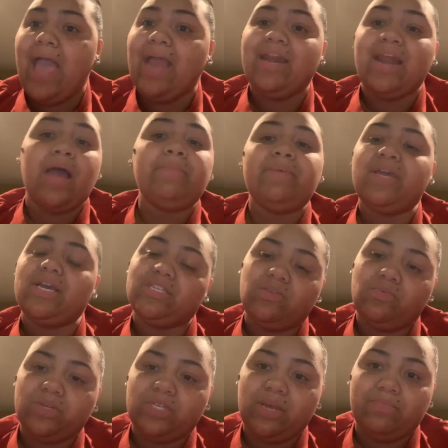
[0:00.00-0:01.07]
and not because
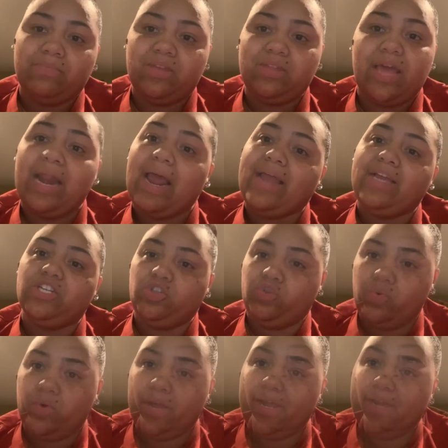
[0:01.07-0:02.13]
it was something that I
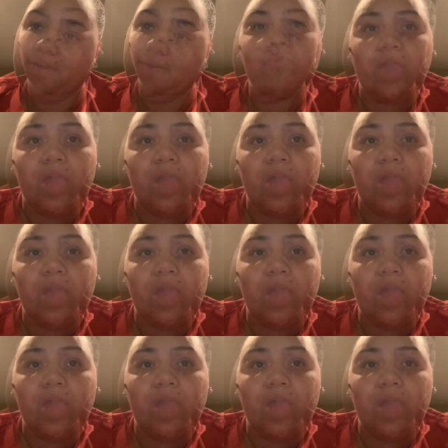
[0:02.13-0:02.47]
enjoyed.